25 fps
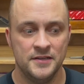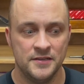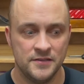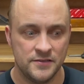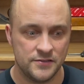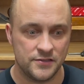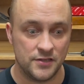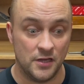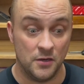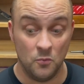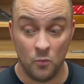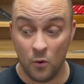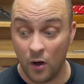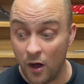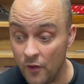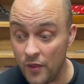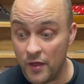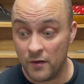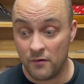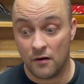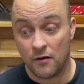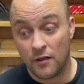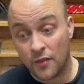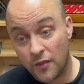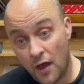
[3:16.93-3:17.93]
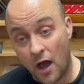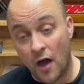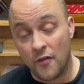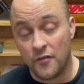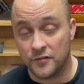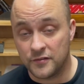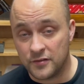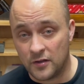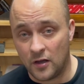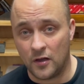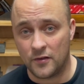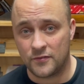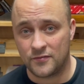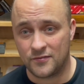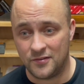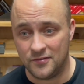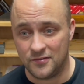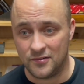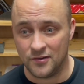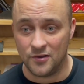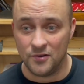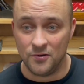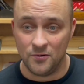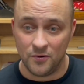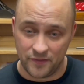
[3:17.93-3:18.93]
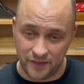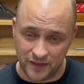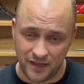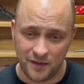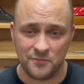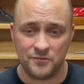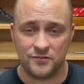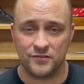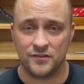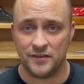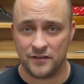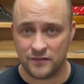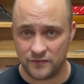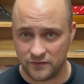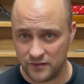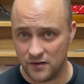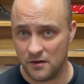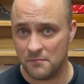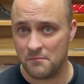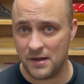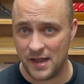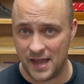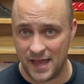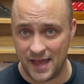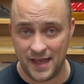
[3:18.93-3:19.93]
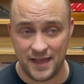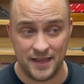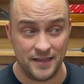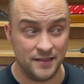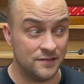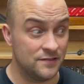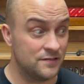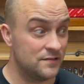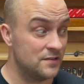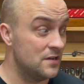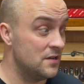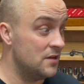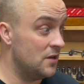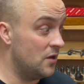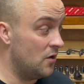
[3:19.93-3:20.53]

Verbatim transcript: So while there are other tasks to do, I think I'm just going to sit on my hands,